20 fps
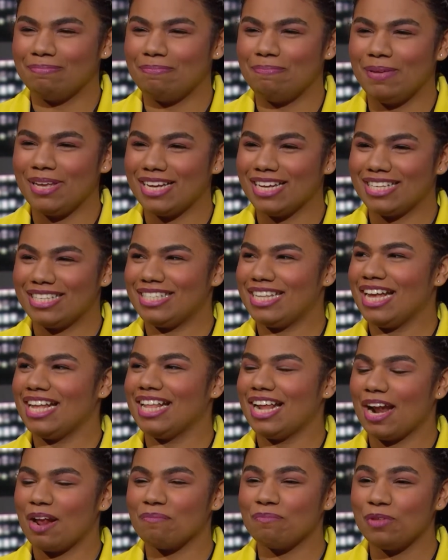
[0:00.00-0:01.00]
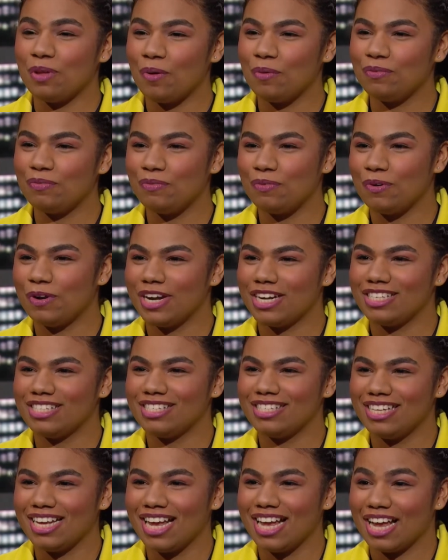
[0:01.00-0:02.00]
biggest thing that I'm known for is
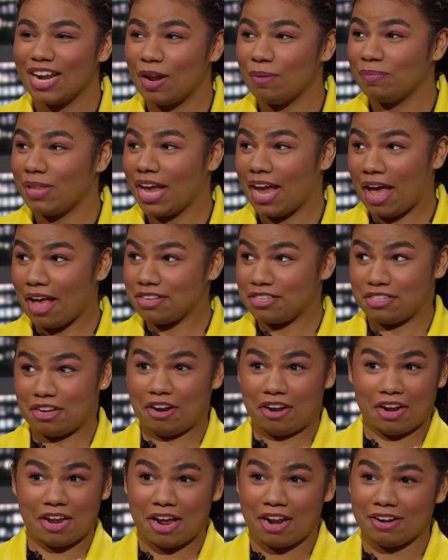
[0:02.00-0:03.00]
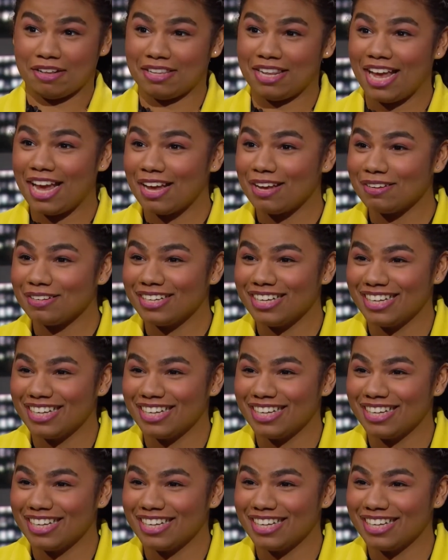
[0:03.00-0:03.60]
singing. And I'm like, I started kind of late.